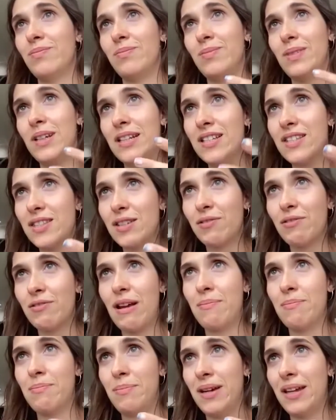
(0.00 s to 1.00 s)

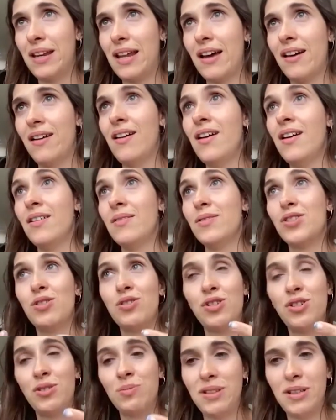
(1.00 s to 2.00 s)
Instagram, Meta,
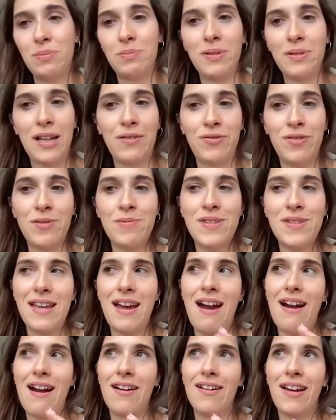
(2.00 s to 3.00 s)
social media platforms
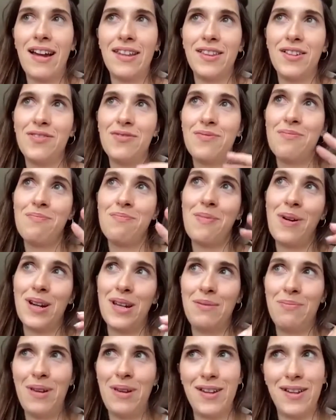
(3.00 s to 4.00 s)
are kind of
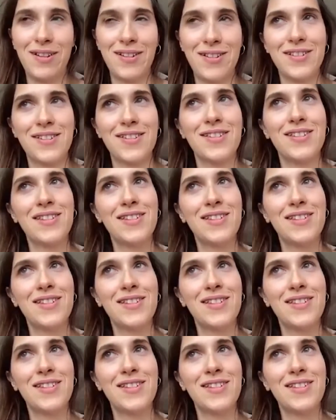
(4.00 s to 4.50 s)
money makers.